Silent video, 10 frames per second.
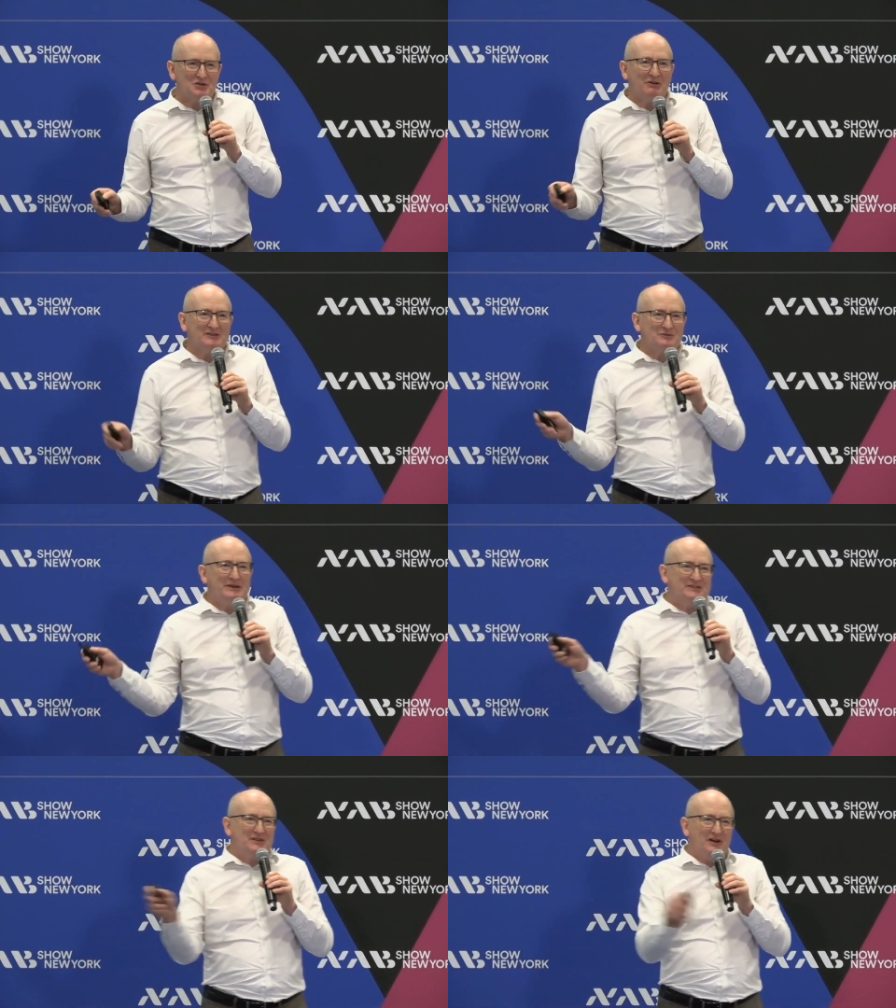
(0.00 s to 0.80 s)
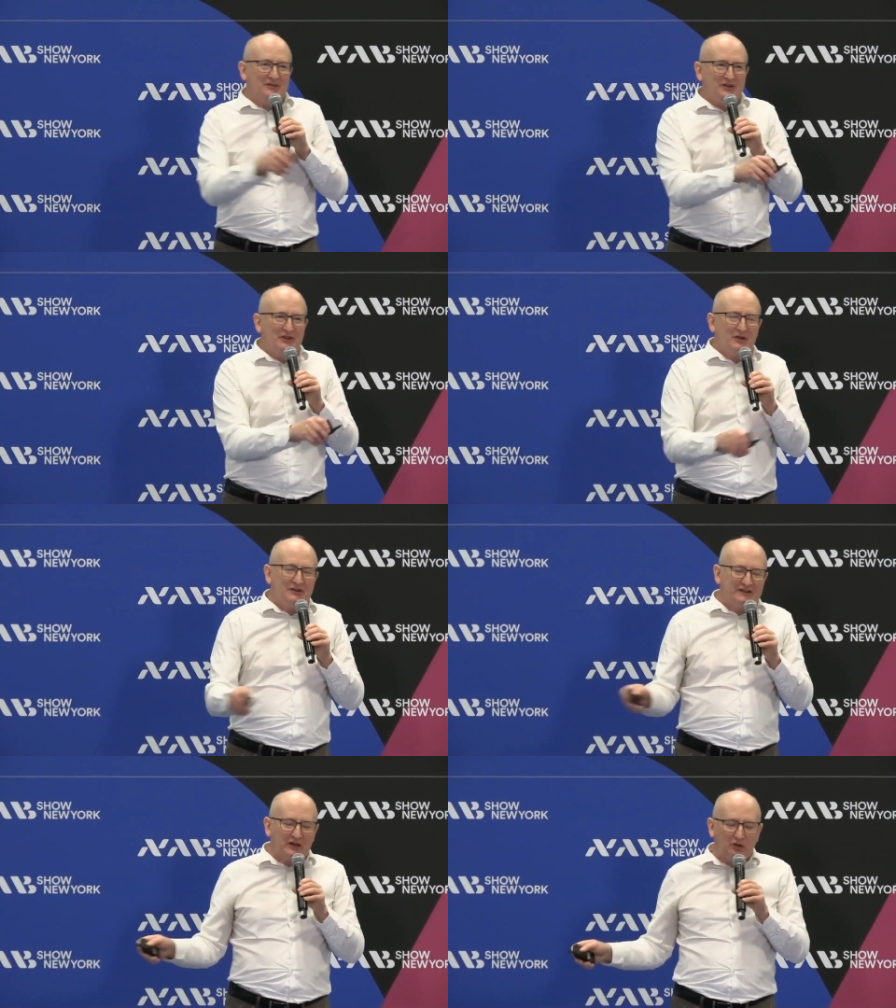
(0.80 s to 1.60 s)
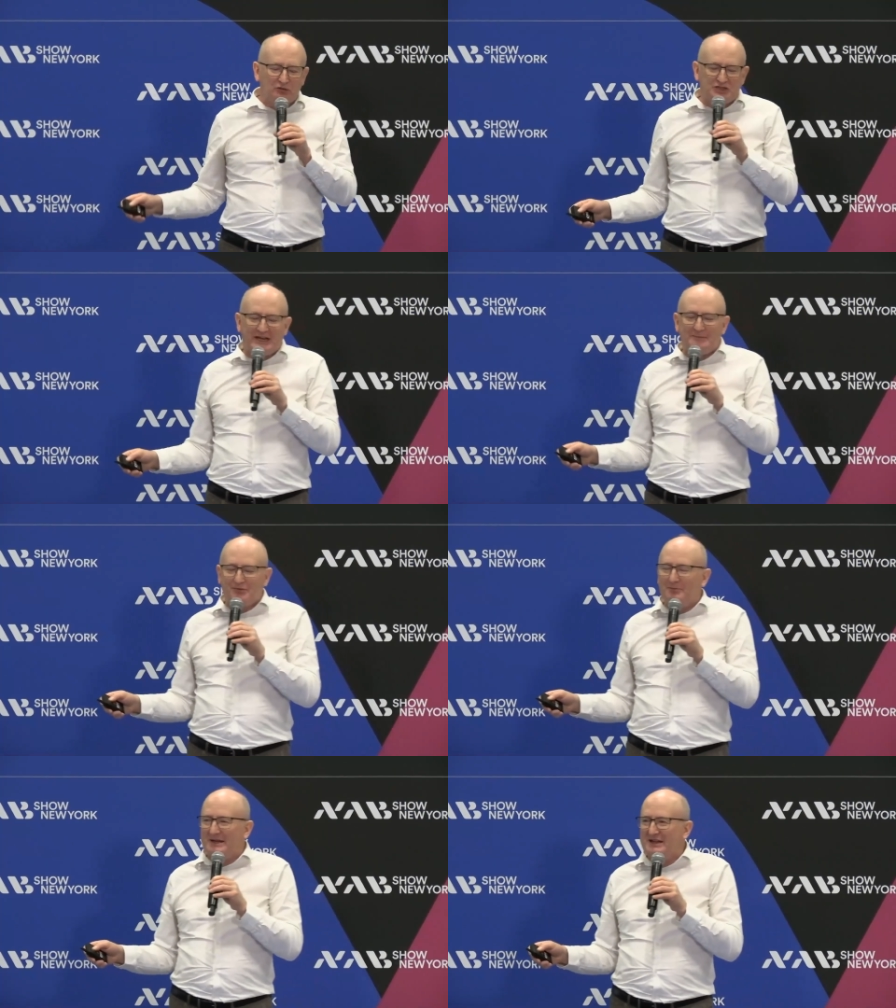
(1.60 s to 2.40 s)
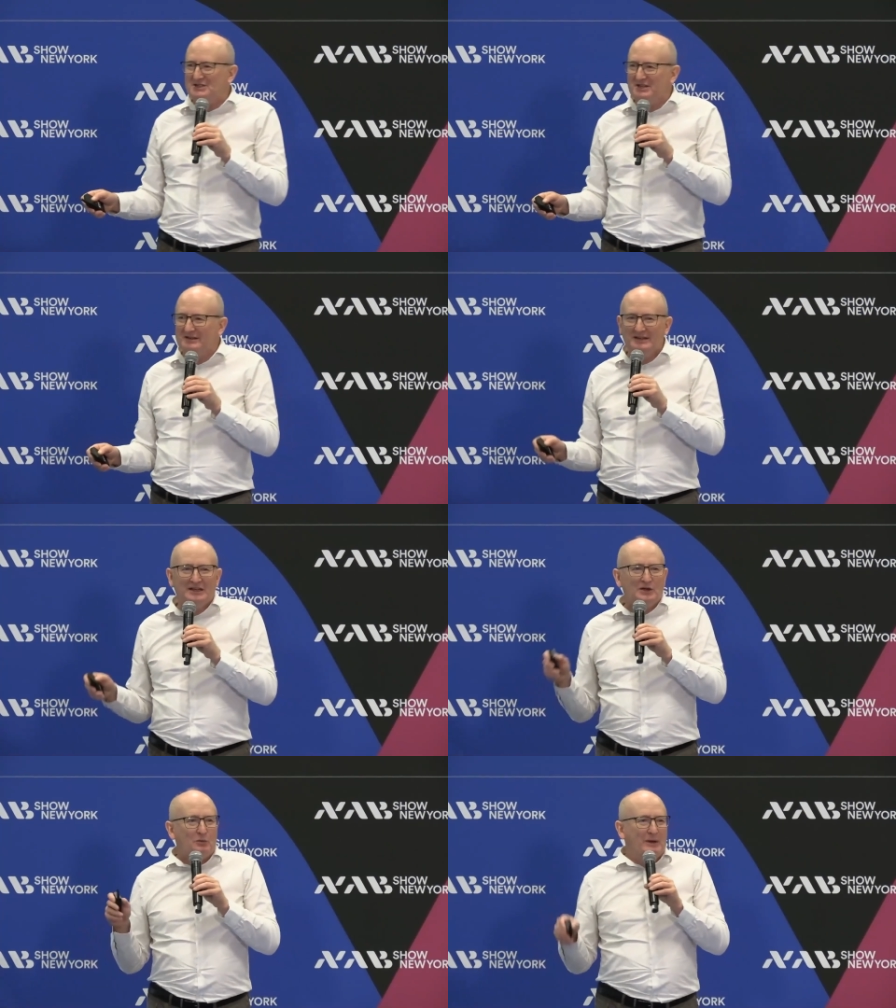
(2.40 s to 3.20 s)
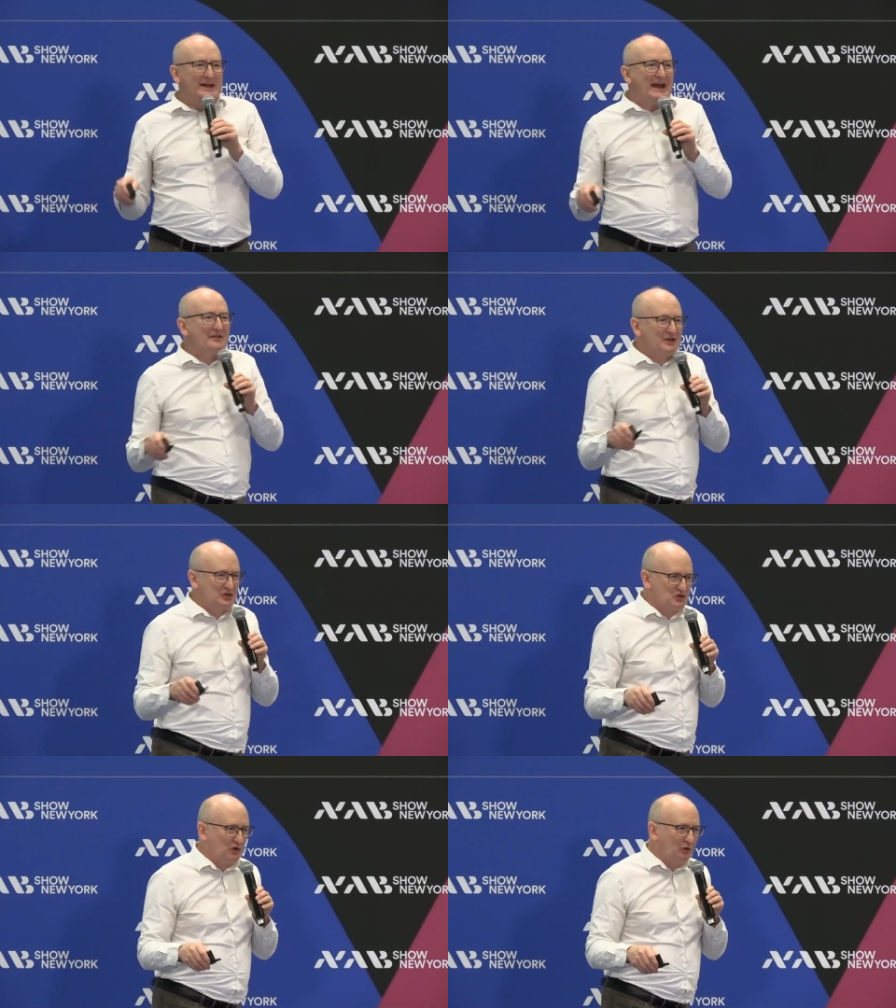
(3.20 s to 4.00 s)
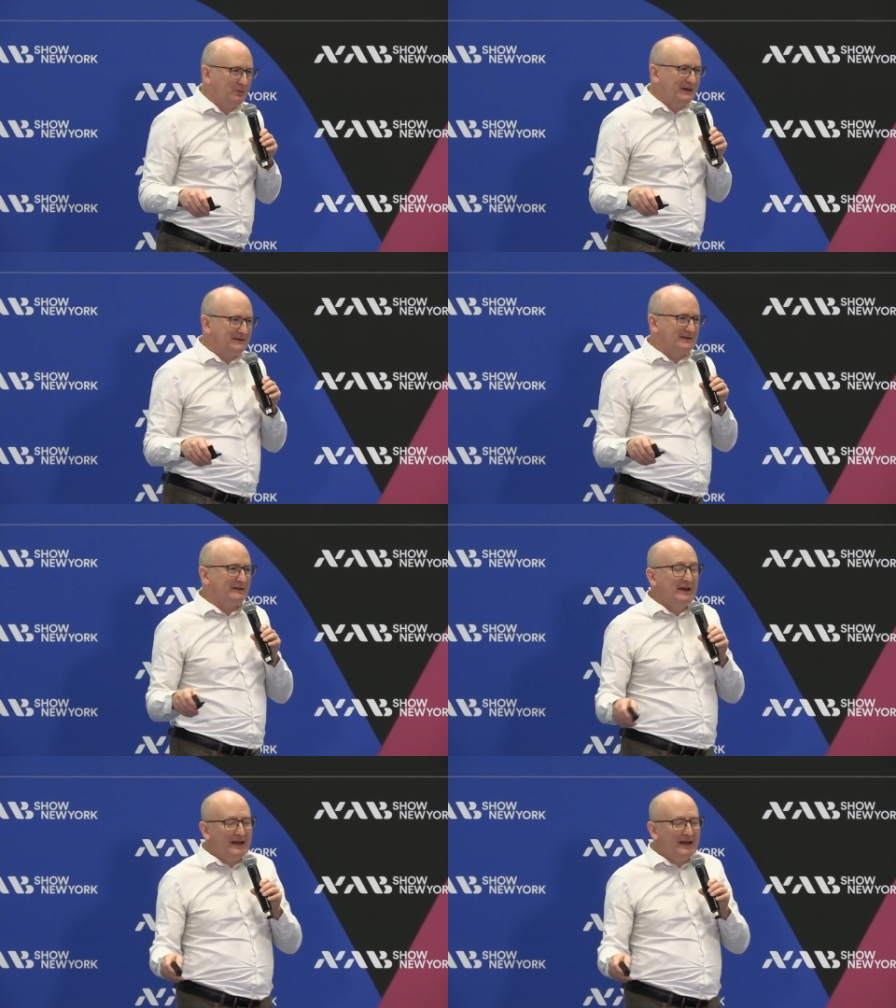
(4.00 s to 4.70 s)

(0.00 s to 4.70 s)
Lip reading: sure as we start to look at this whole chain propagation, we get the control piece.